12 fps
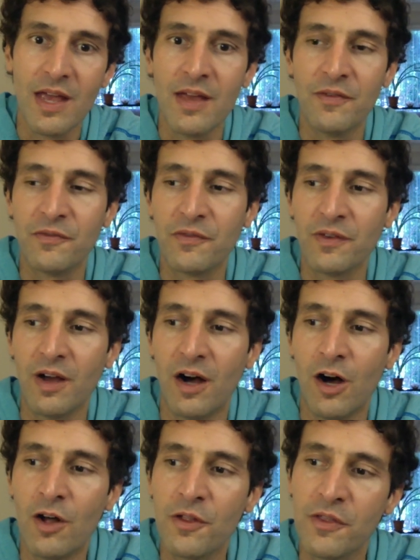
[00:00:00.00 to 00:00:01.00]
If
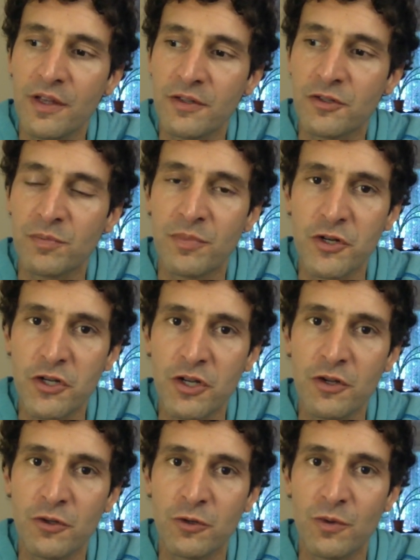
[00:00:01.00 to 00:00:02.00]
all things are
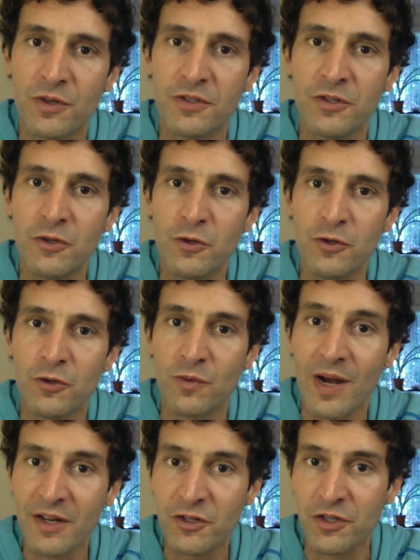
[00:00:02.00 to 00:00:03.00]
pushing you towards a new
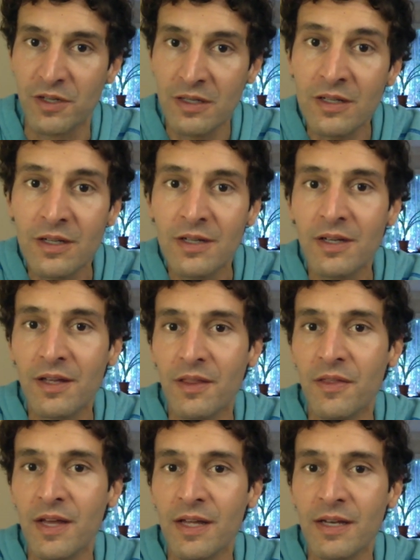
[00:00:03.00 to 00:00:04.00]
direction,
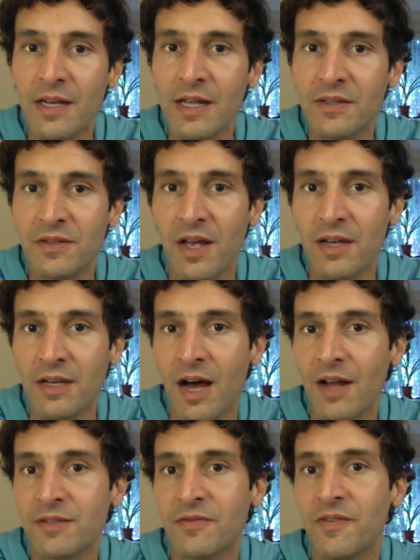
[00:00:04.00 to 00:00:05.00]
then it's
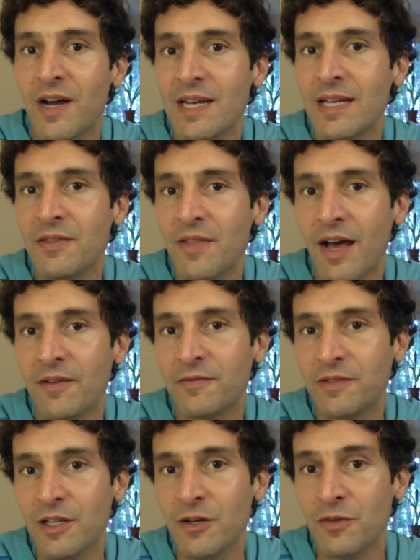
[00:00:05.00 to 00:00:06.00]
not fighting that
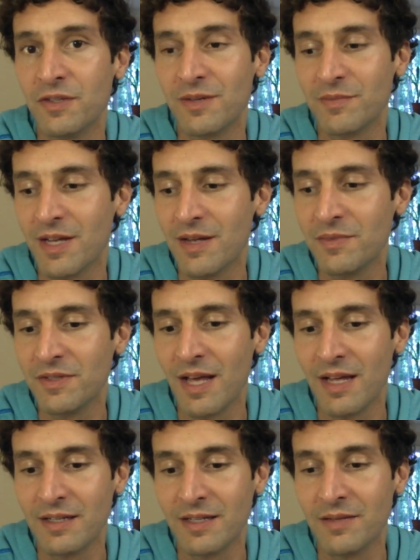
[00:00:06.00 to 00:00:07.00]
flow. Sometimes
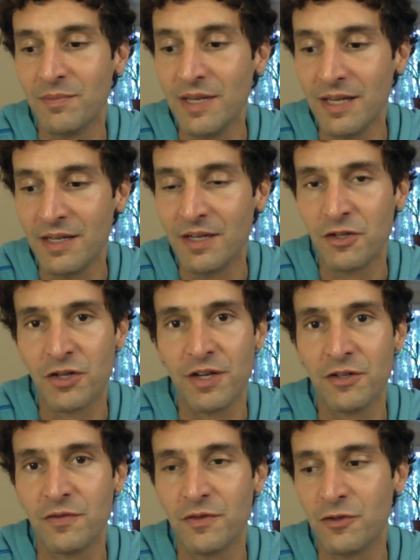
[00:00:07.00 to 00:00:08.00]
that can mean a
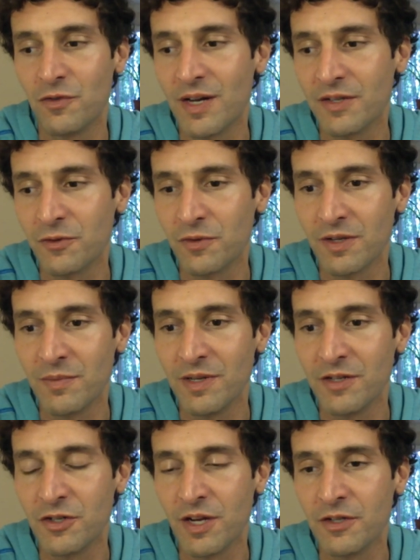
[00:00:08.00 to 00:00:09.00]
change of address, or it can
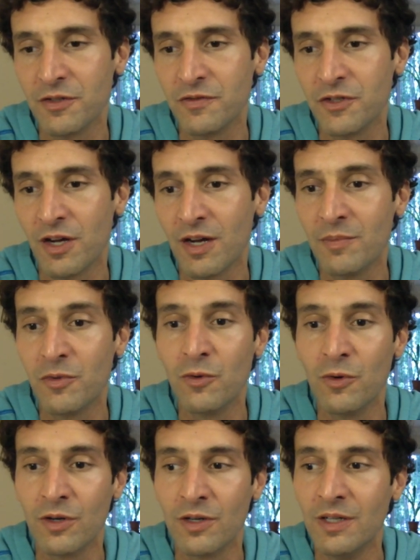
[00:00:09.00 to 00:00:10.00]
mean a change of job,
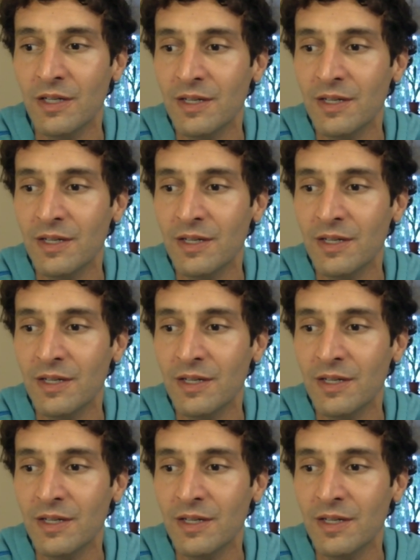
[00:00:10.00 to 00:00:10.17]
or